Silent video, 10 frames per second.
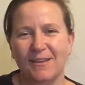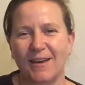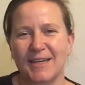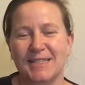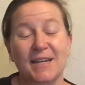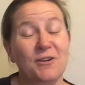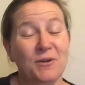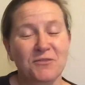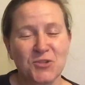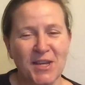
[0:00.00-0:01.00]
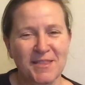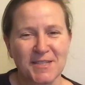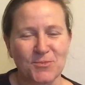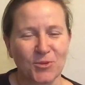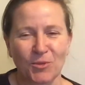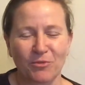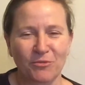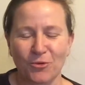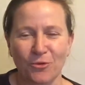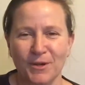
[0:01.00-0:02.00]
And I know I've shared this with you
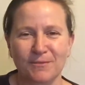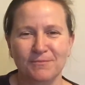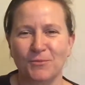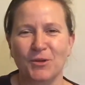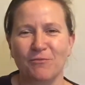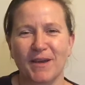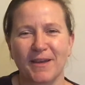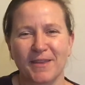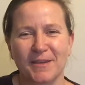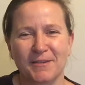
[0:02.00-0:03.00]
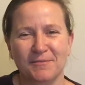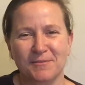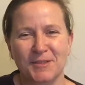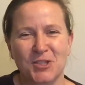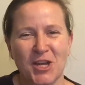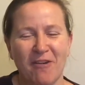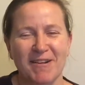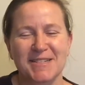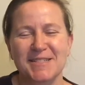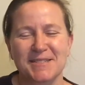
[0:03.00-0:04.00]
before in one of my other
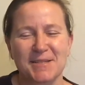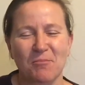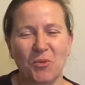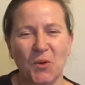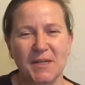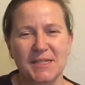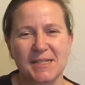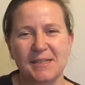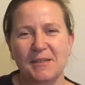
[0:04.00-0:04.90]
sharings at some point,